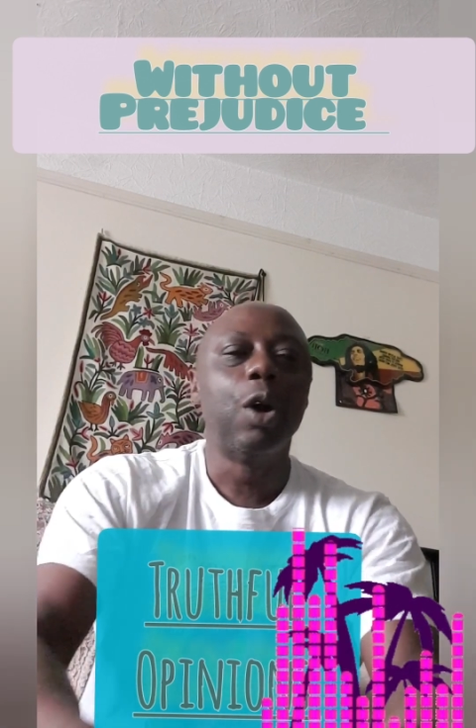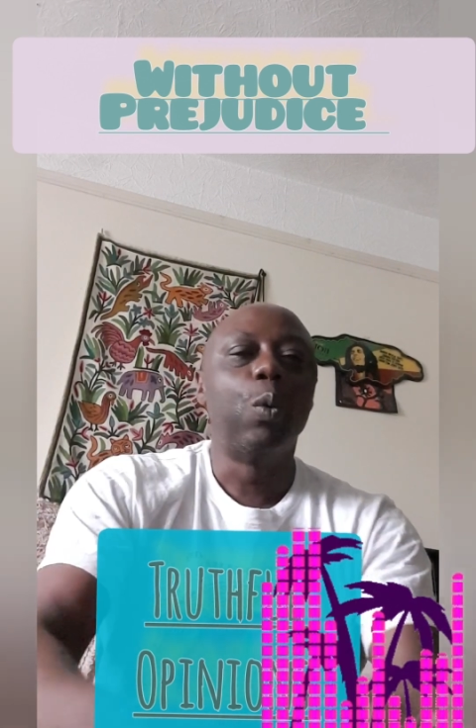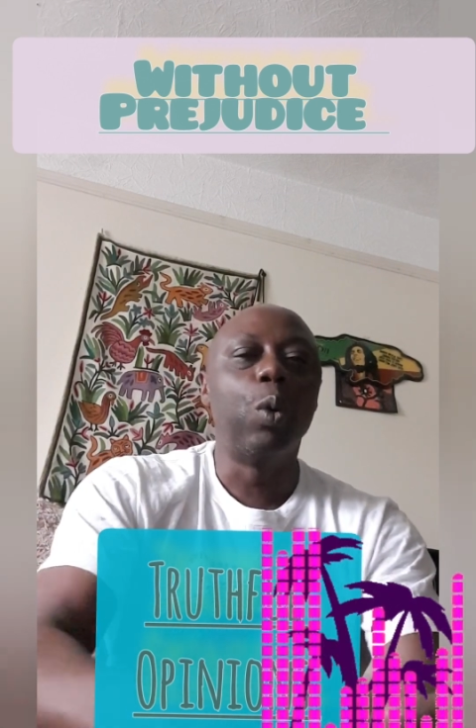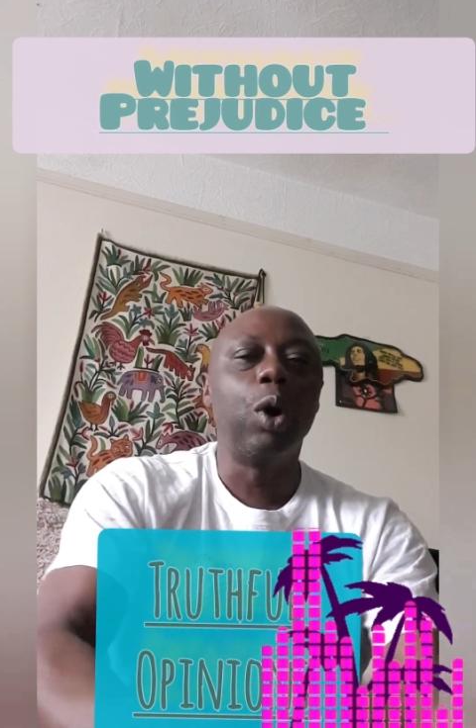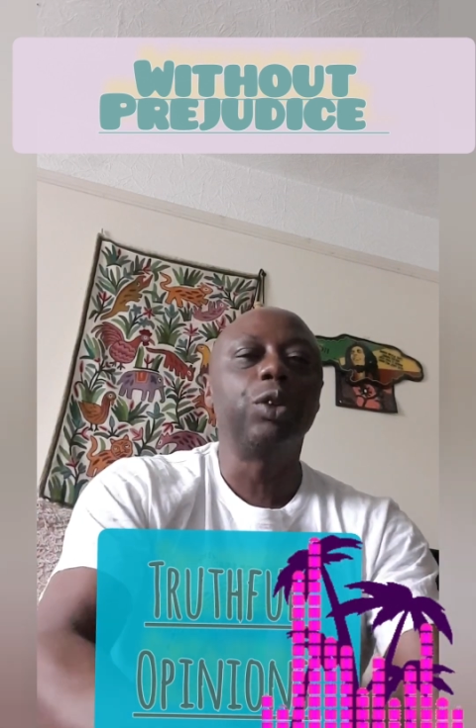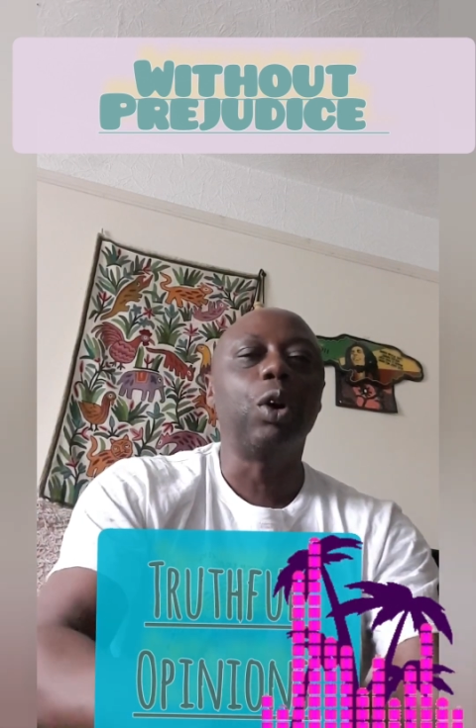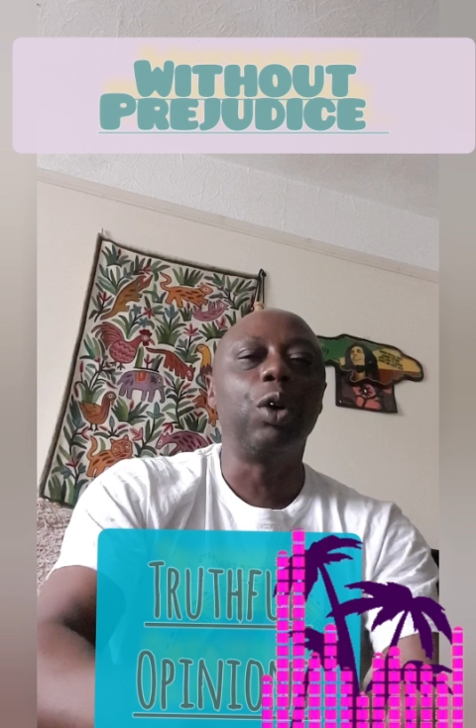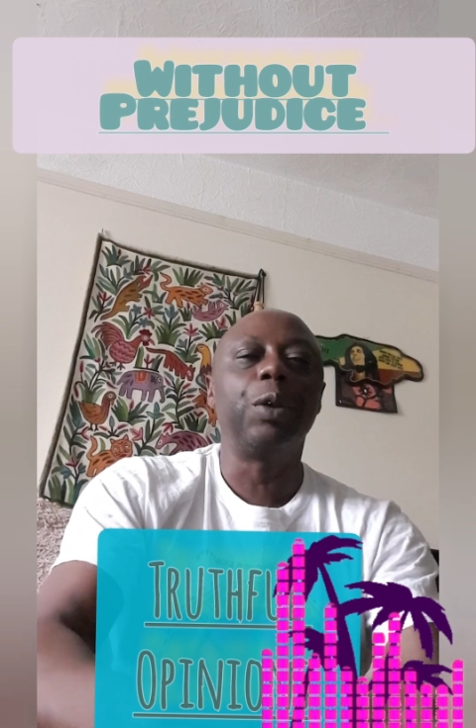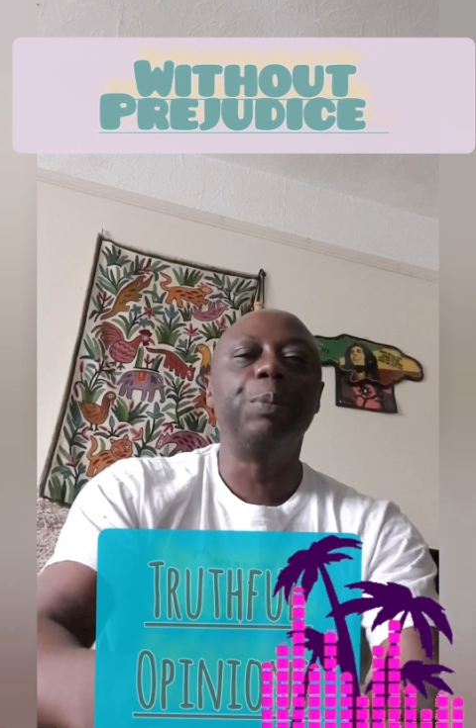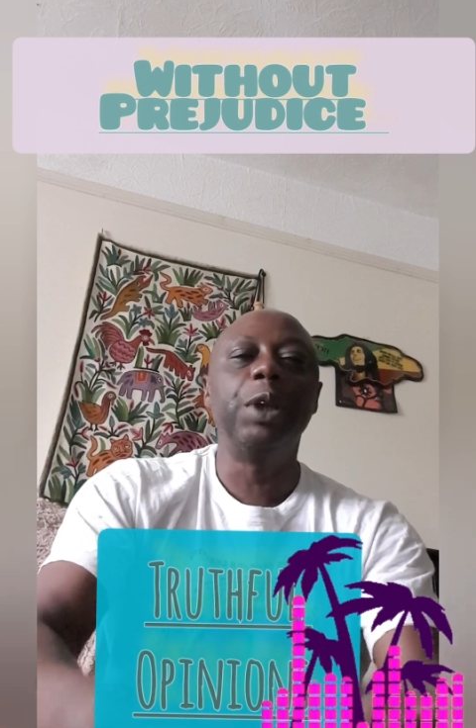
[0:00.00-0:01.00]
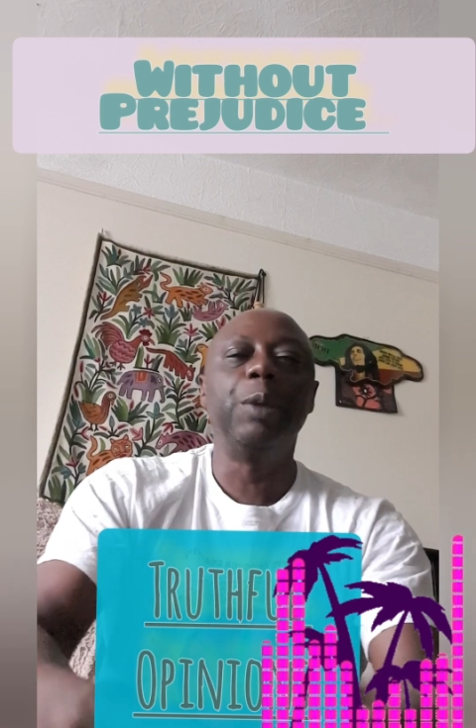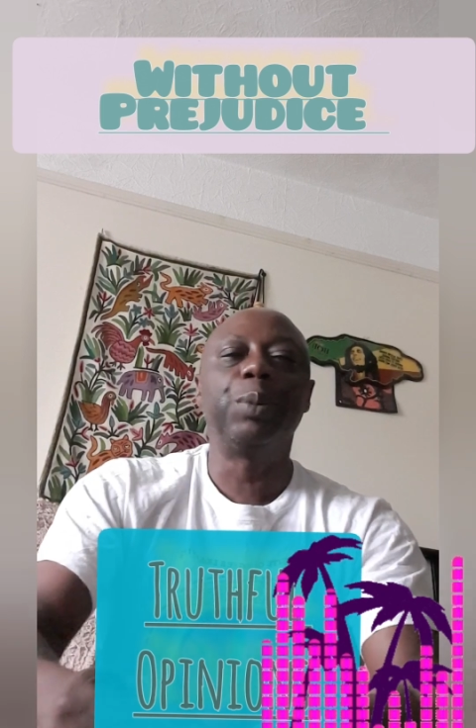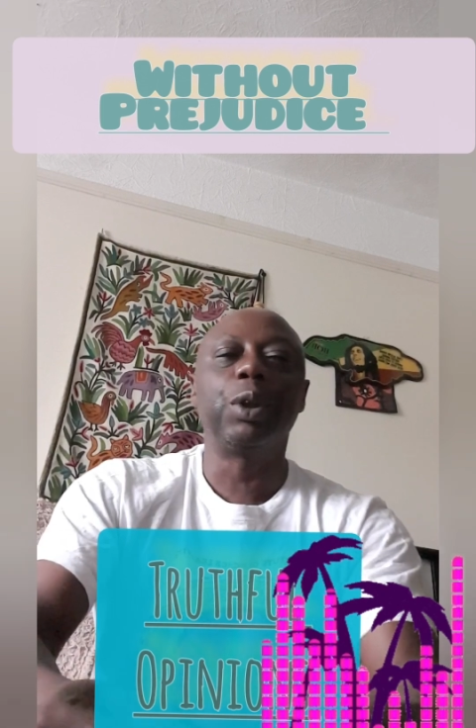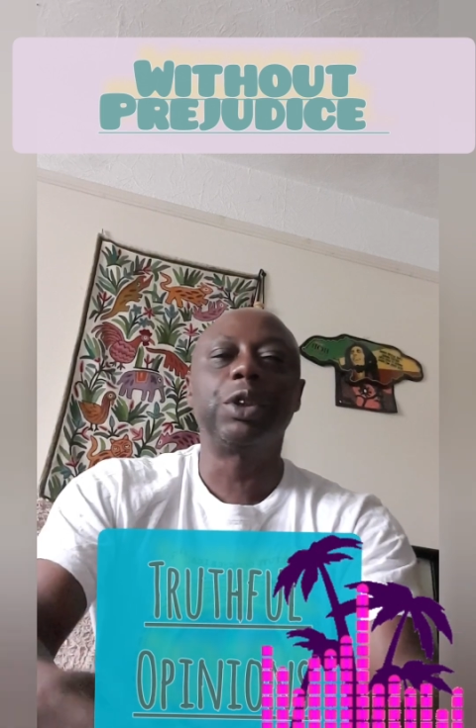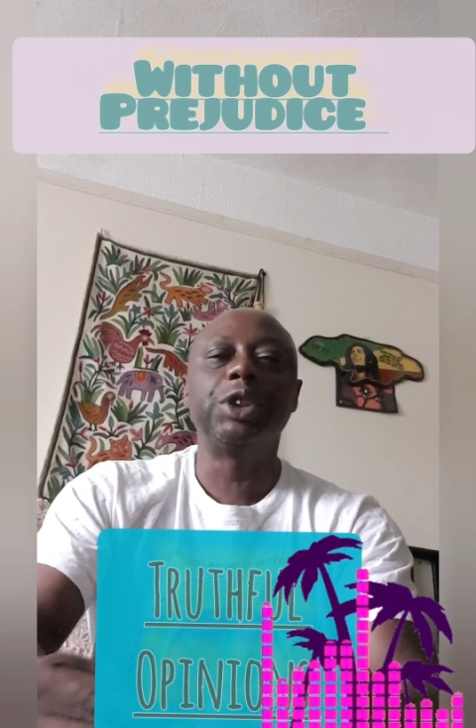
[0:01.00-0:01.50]
what other
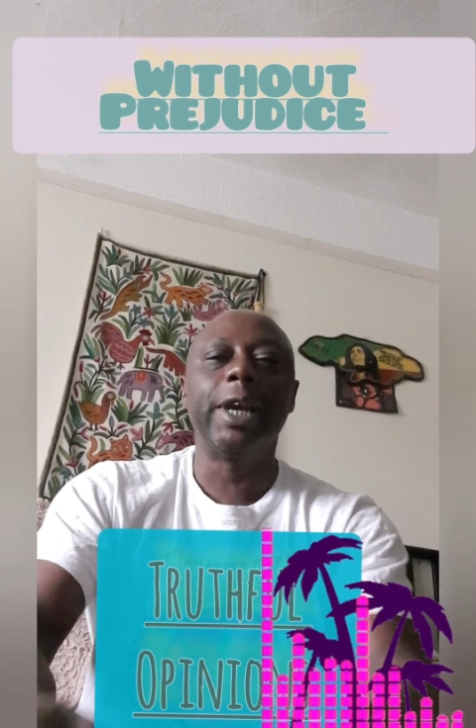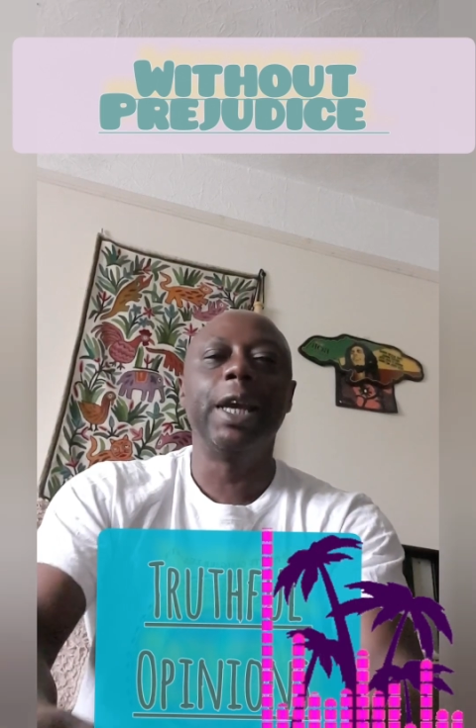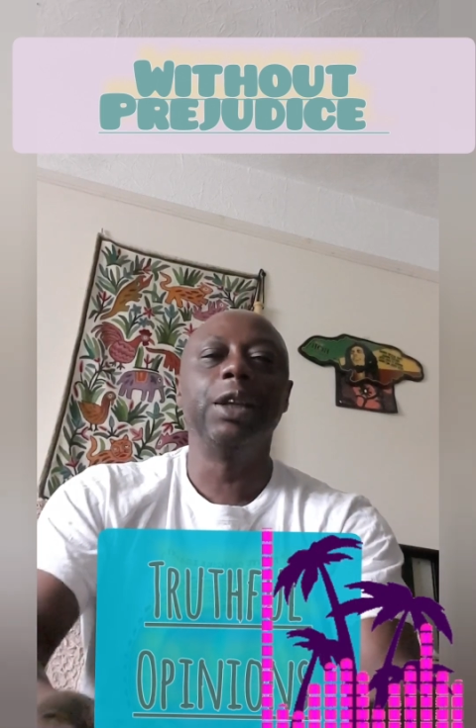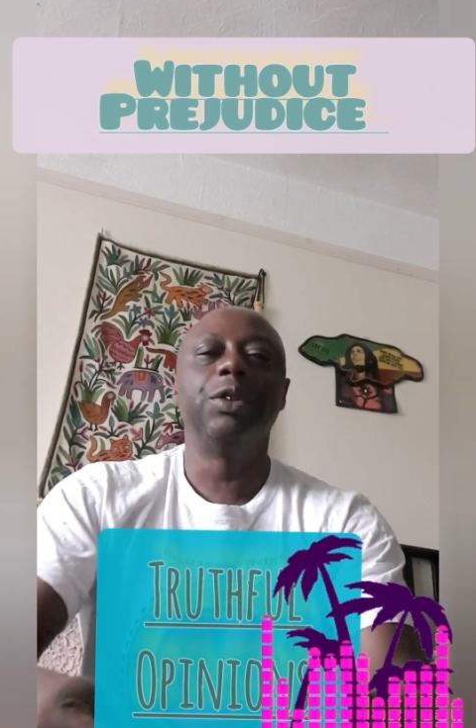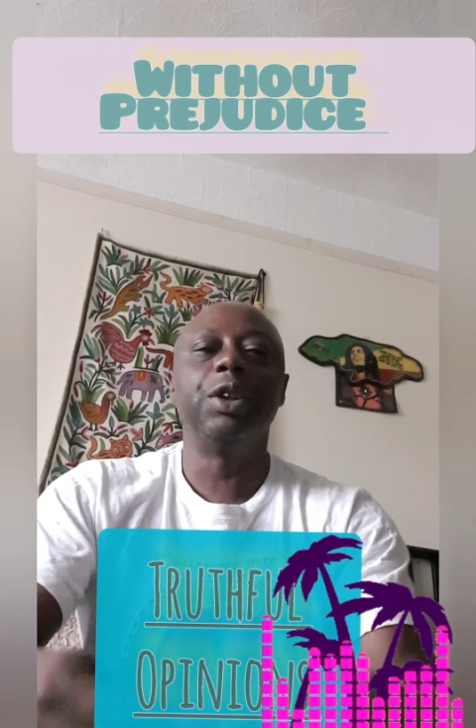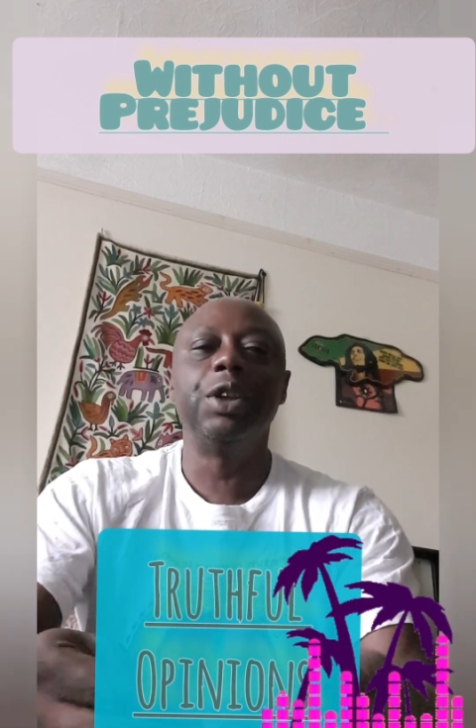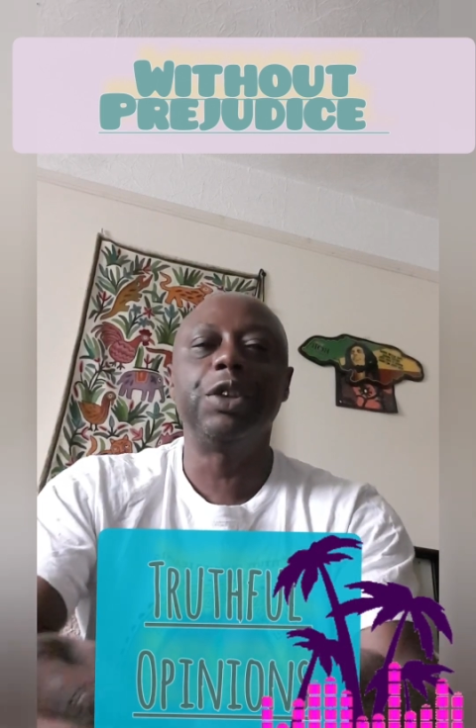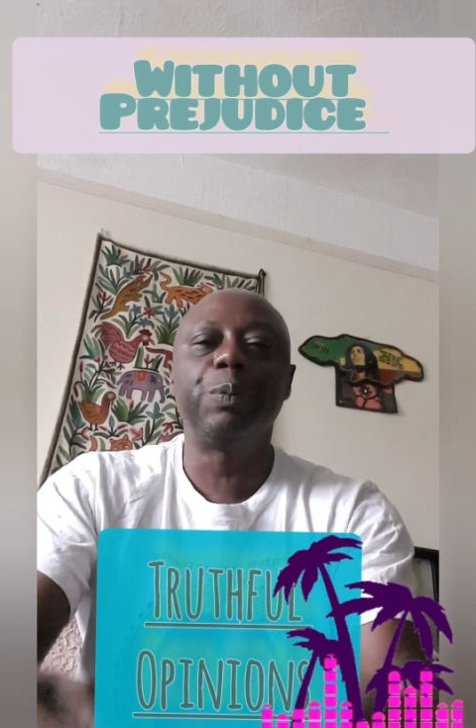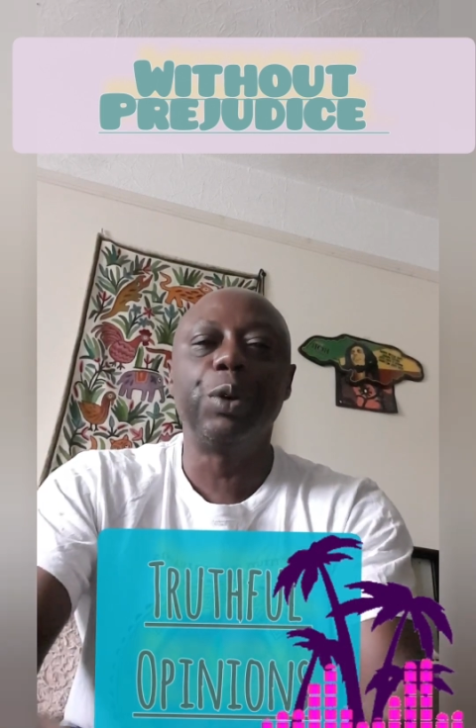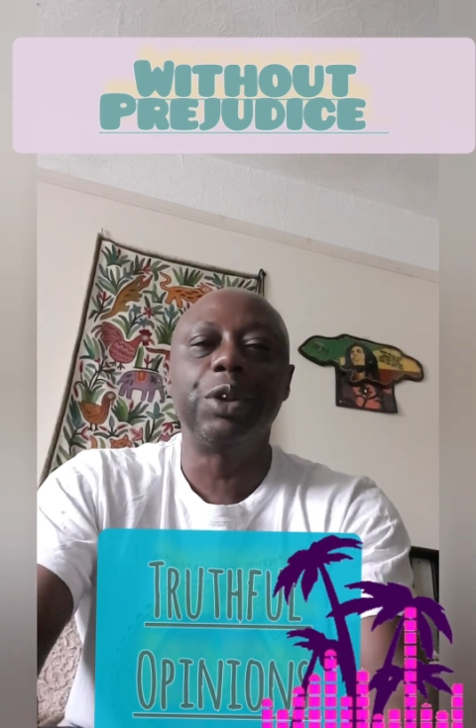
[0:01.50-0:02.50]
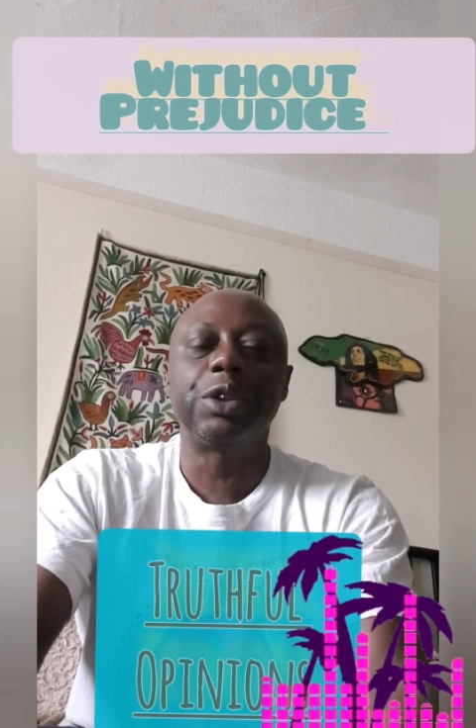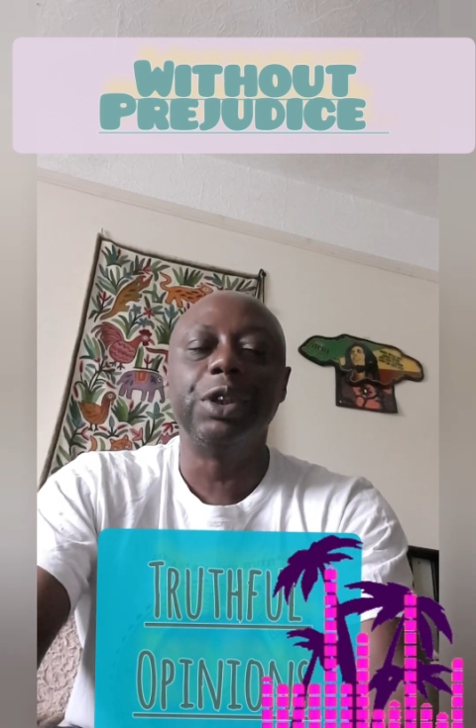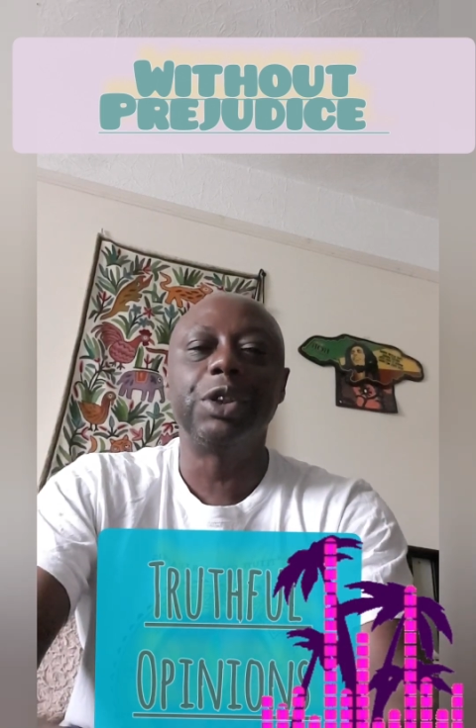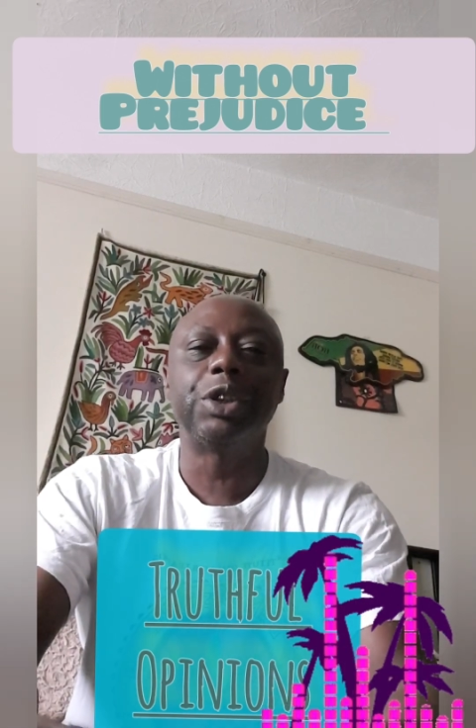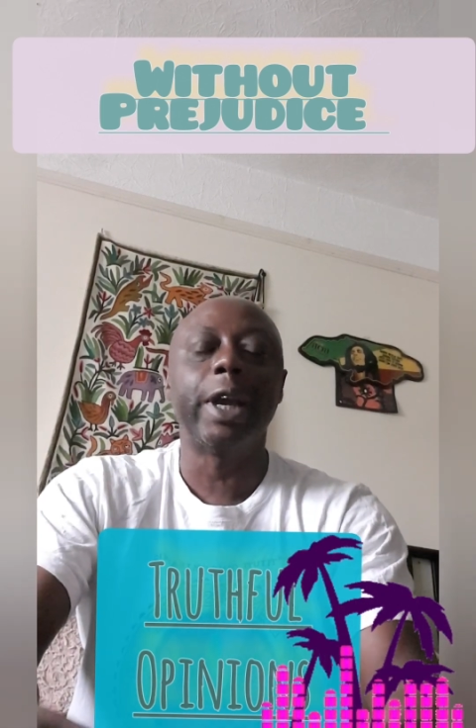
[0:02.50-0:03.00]
people are saying that this person
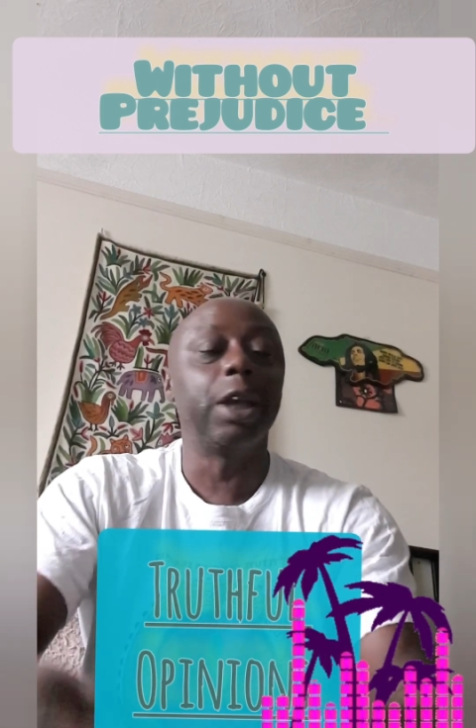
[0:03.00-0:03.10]
is saying.